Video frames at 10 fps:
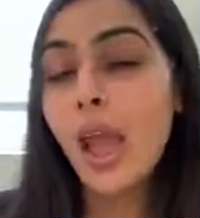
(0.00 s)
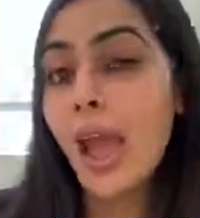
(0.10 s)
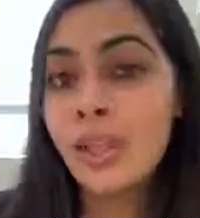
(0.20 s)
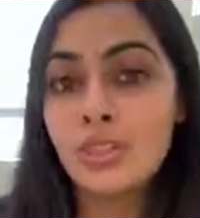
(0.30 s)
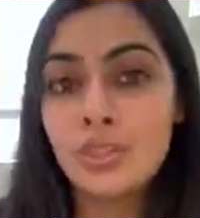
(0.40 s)

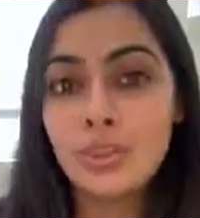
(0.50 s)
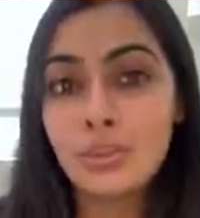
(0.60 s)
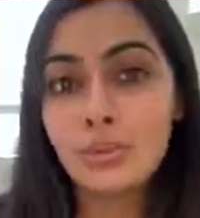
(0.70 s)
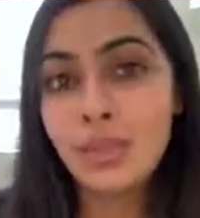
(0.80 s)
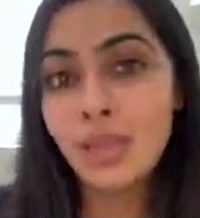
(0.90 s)
had to do
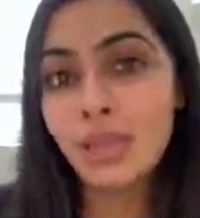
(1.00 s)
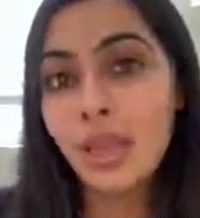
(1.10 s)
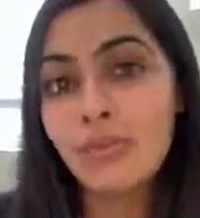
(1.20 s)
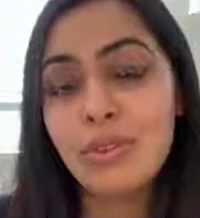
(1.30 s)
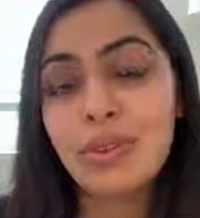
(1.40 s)
something like
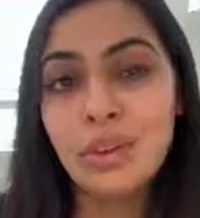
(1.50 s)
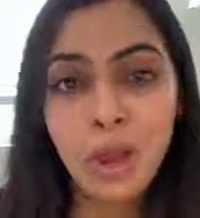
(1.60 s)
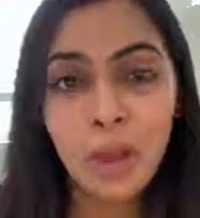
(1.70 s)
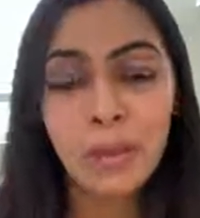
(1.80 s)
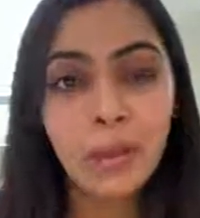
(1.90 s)
that. If you can
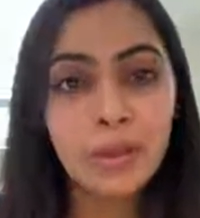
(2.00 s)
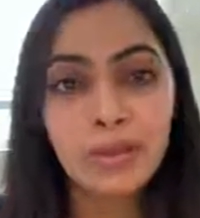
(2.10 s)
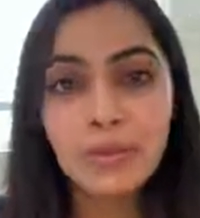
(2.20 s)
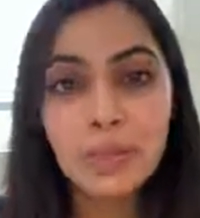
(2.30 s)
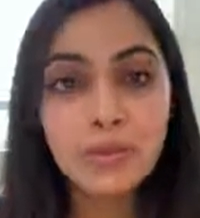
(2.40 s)
comment on the
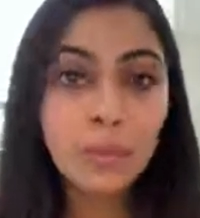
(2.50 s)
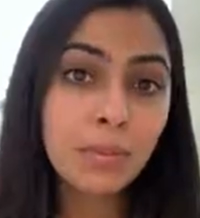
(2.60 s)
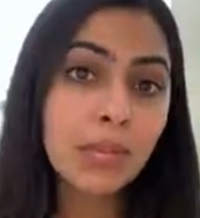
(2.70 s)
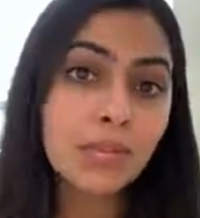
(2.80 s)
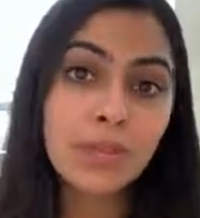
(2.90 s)
Facebook
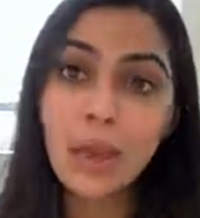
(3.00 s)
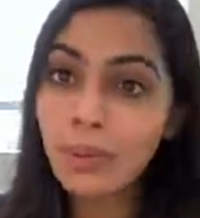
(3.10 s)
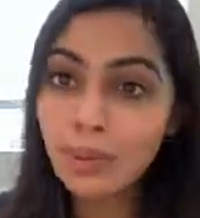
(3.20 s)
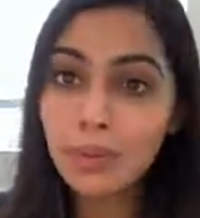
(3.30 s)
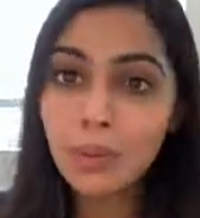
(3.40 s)
page, that
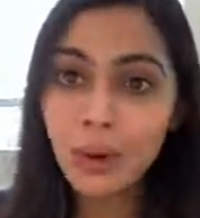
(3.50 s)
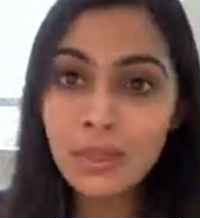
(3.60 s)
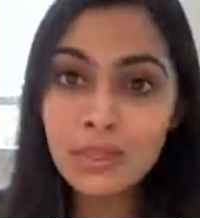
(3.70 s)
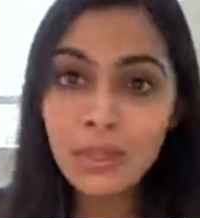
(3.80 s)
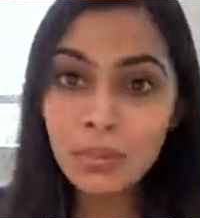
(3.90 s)
would be
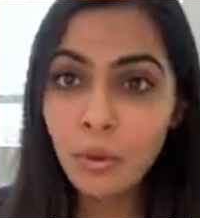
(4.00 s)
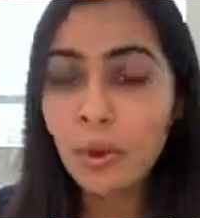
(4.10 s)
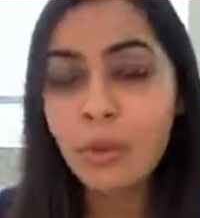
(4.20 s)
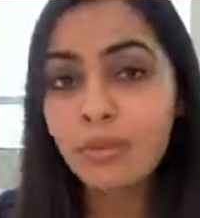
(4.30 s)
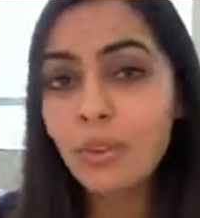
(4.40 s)
awesome.
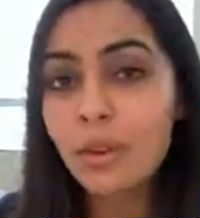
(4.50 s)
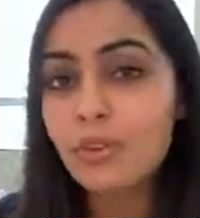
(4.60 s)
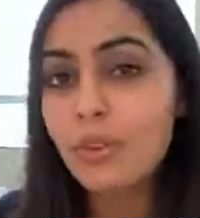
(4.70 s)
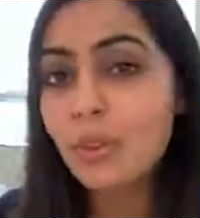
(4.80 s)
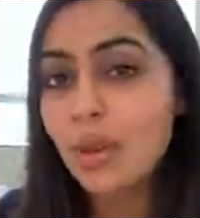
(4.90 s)
Or if any of
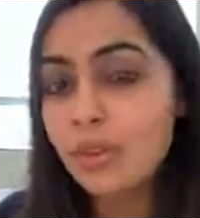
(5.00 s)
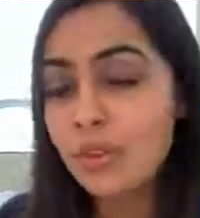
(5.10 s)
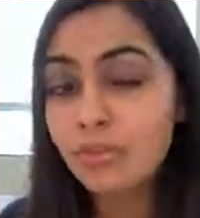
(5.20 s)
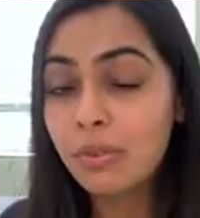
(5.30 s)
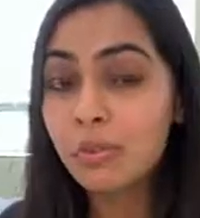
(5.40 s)
you guys
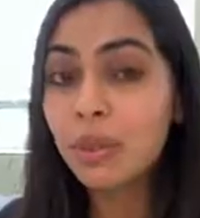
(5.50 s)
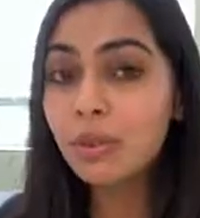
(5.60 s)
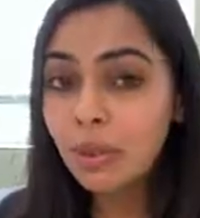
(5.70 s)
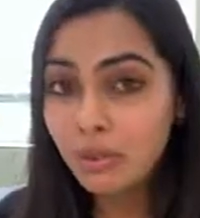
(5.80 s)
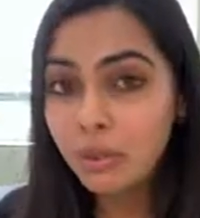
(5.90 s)
are
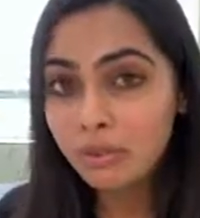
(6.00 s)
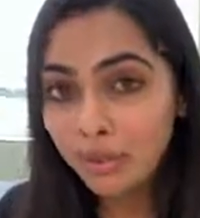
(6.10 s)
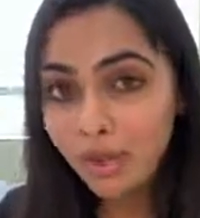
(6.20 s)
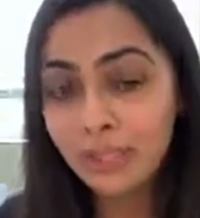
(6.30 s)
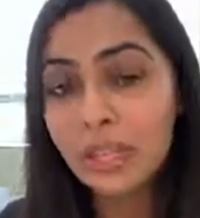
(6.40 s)
familiar with the
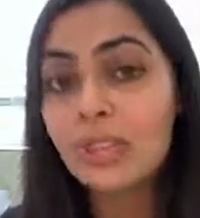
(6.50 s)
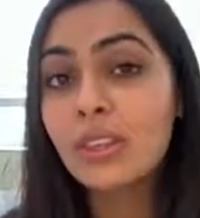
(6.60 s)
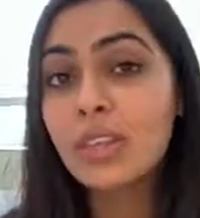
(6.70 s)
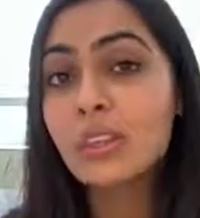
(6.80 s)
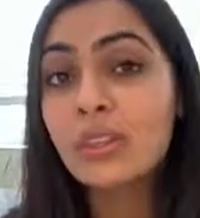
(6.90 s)
fact that
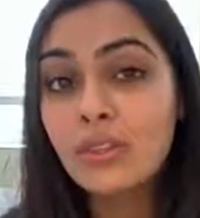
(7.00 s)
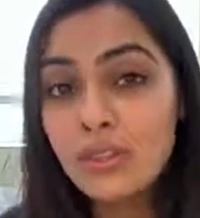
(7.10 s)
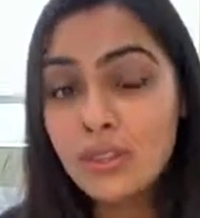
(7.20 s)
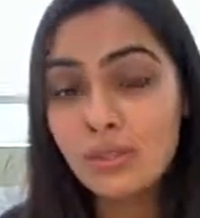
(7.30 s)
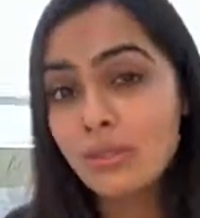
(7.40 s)
they used
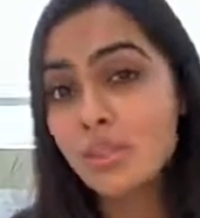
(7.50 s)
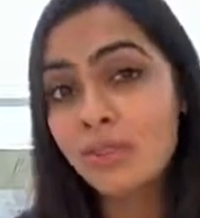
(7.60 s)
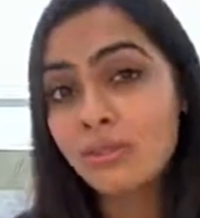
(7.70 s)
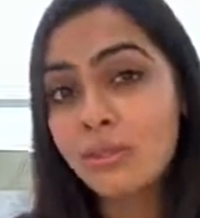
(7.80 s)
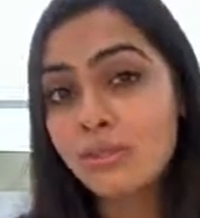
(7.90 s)
to use
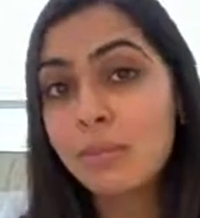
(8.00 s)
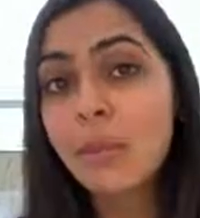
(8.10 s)
Jeffrey's